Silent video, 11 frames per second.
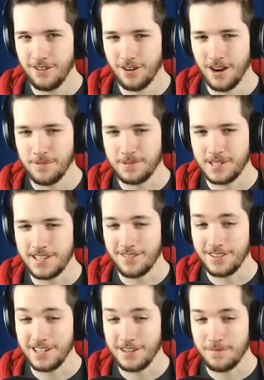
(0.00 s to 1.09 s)
We're up to
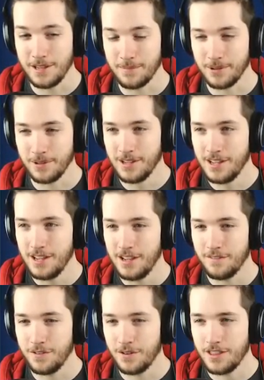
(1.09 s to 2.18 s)
17 people,
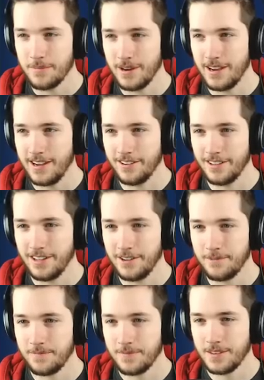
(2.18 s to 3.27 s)
and four of them are idle, huh?